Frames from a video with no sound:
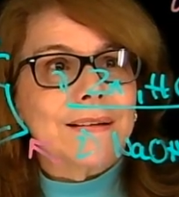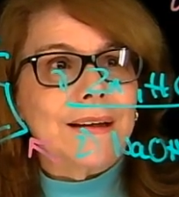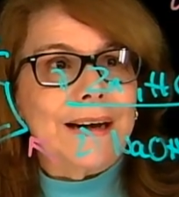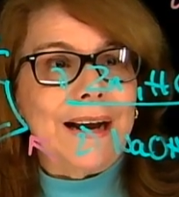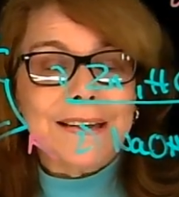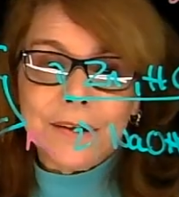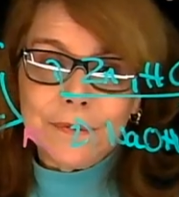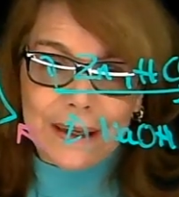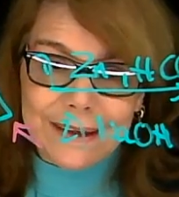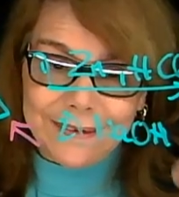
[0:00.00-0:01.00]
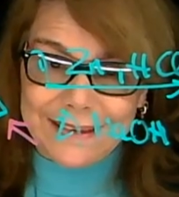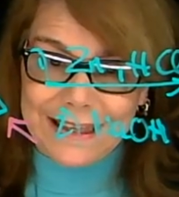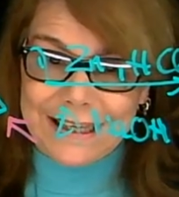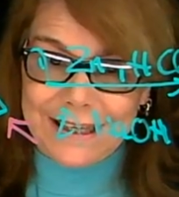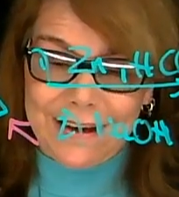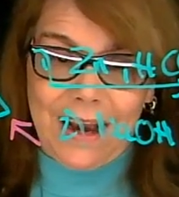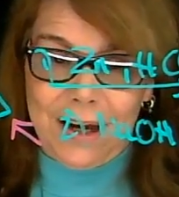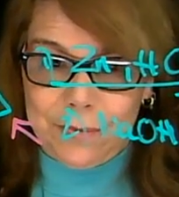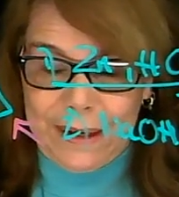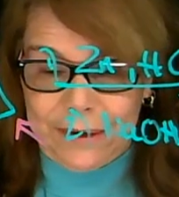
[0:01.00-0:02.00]
It activates the
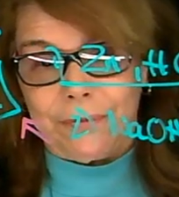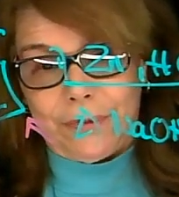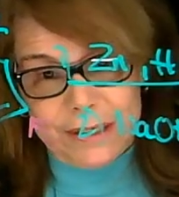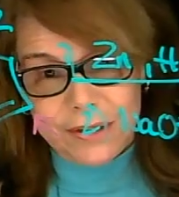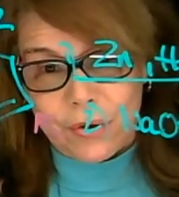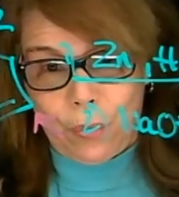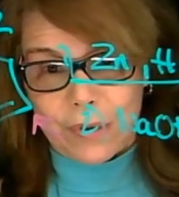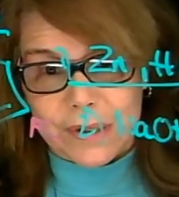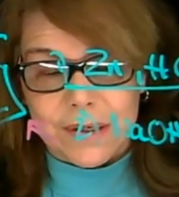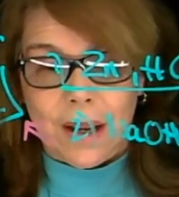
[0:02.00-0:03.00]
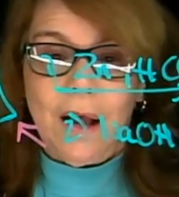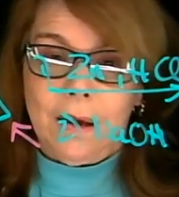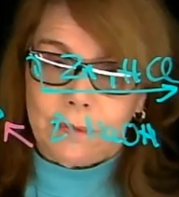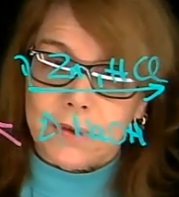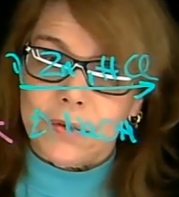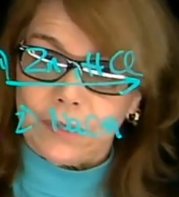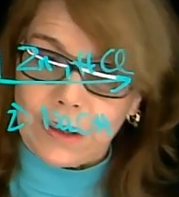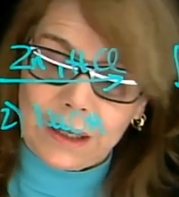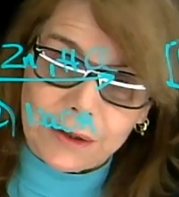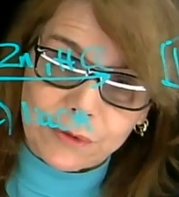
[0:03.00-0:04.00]
aromatic ring towards further
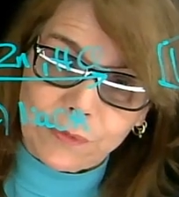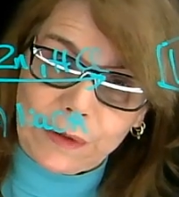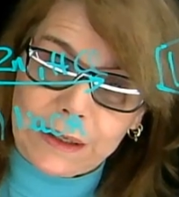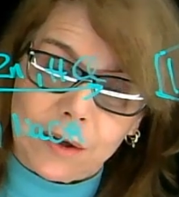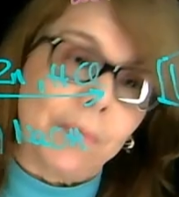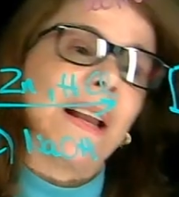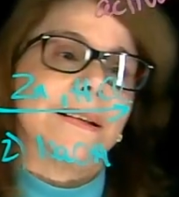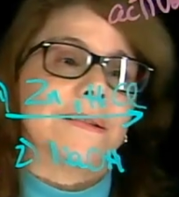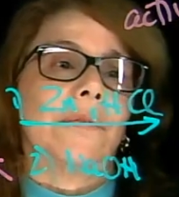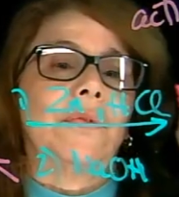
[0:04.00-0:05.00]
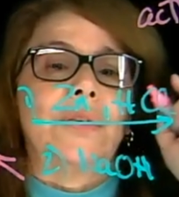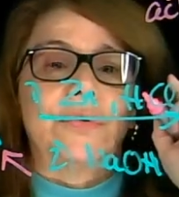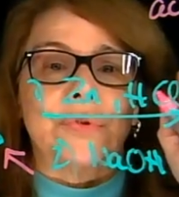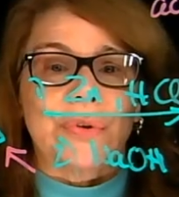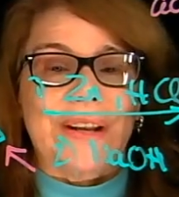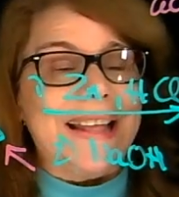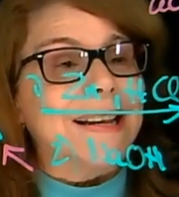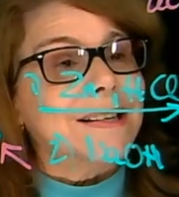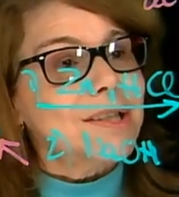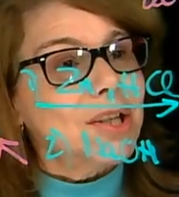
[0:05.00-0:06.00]
electrophilic aromatic substitution. And
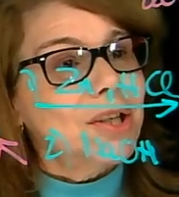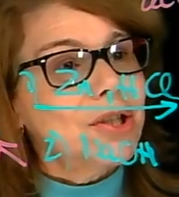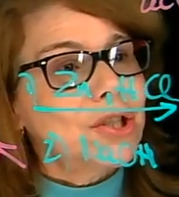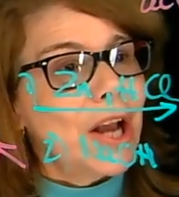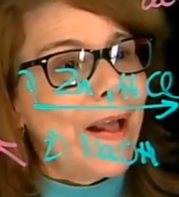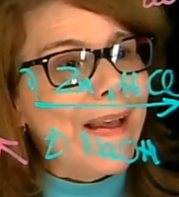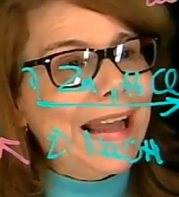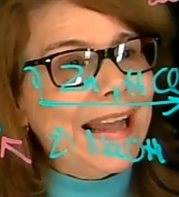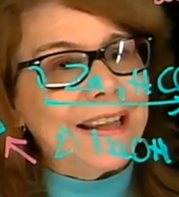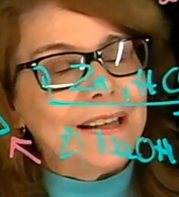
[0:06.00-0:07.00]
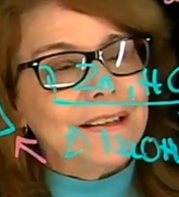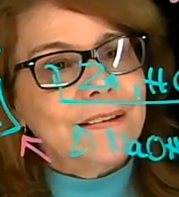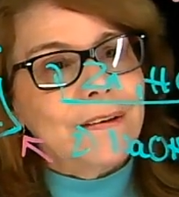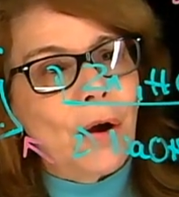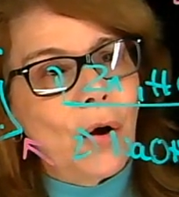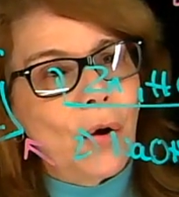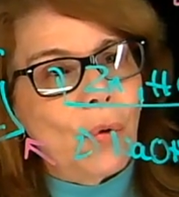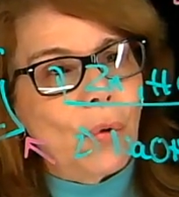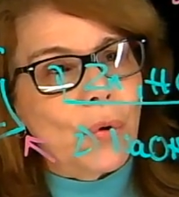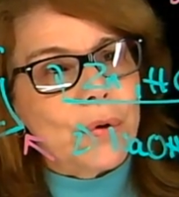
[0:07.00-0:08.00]
as such, is
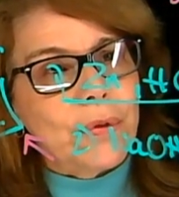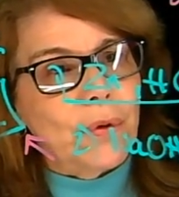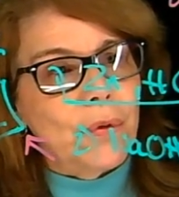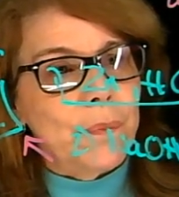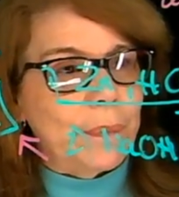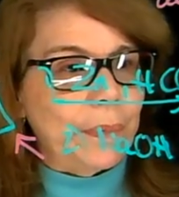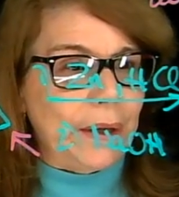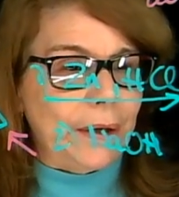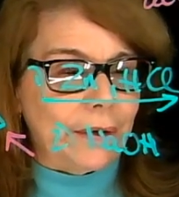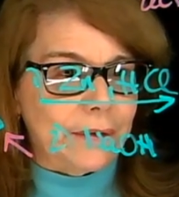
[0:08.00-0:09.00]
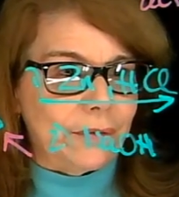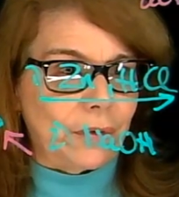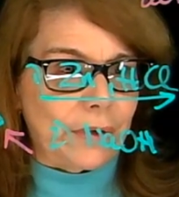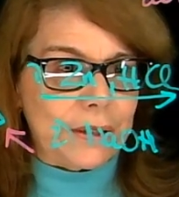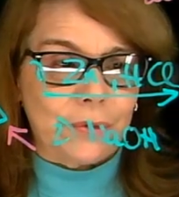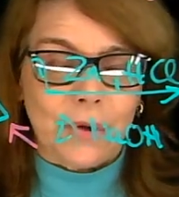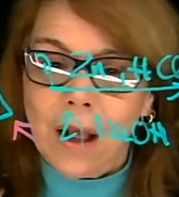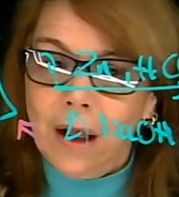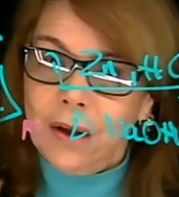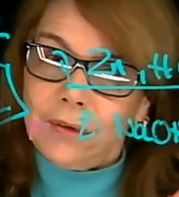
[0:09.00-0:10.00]
ortho-para director.
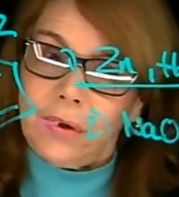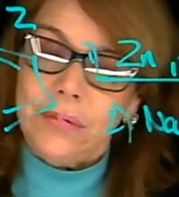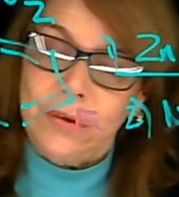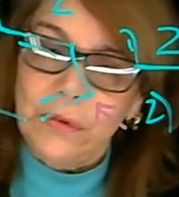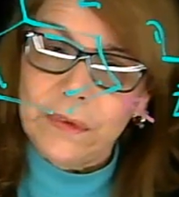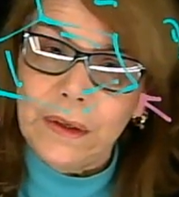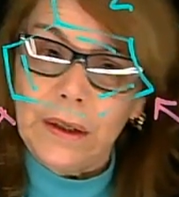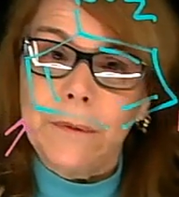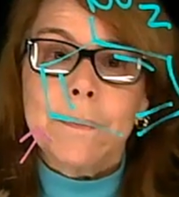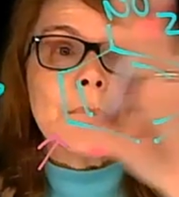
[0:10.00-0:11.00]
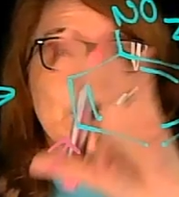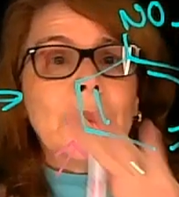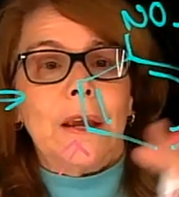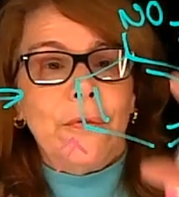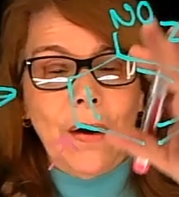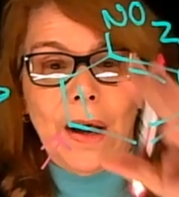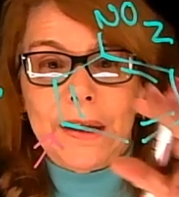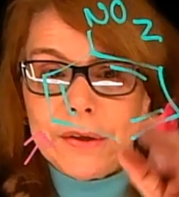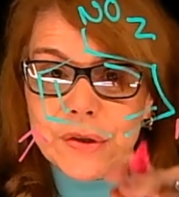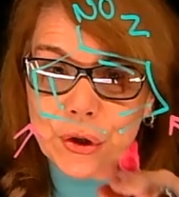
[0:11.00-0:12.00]
So as you see, if I
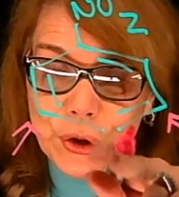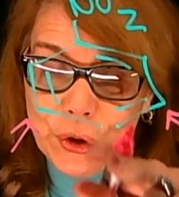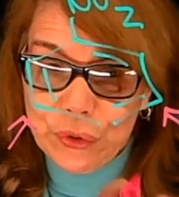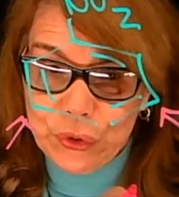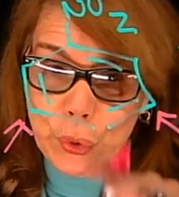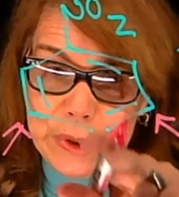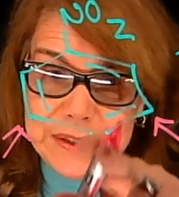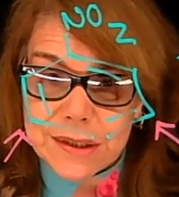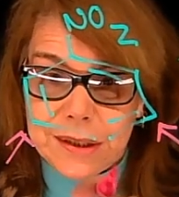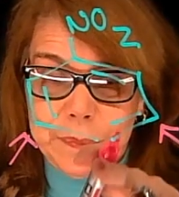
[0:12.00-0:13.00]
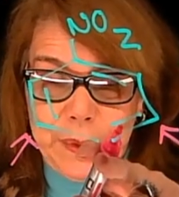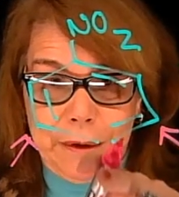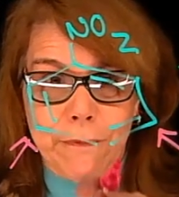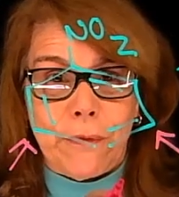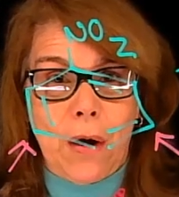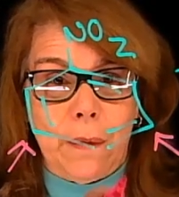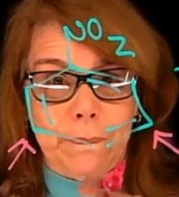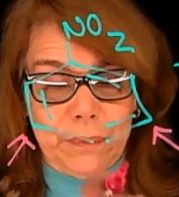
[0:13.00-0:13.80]
continue doing something from